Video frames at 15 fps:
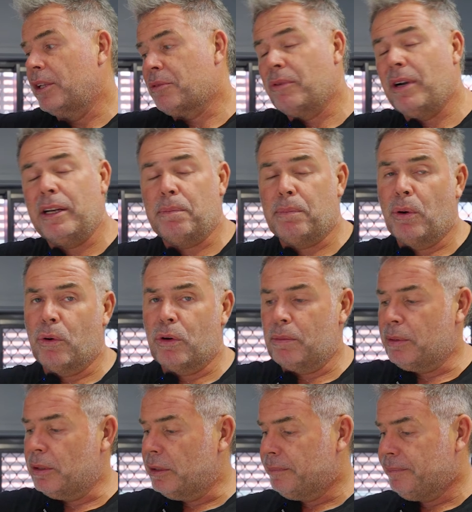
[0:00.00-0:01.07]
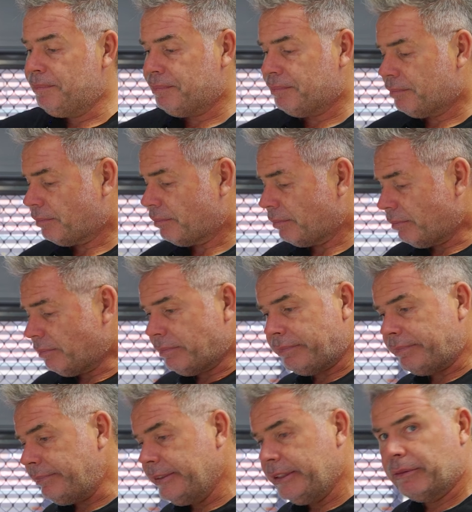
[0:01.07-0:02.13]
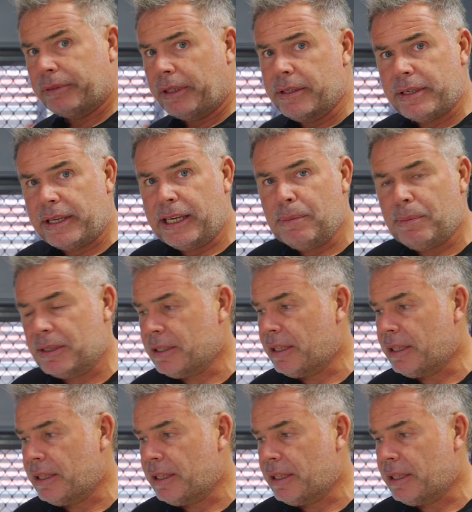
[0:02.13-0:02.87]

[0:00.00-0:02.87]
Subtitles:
It's really portable. It runs a heap of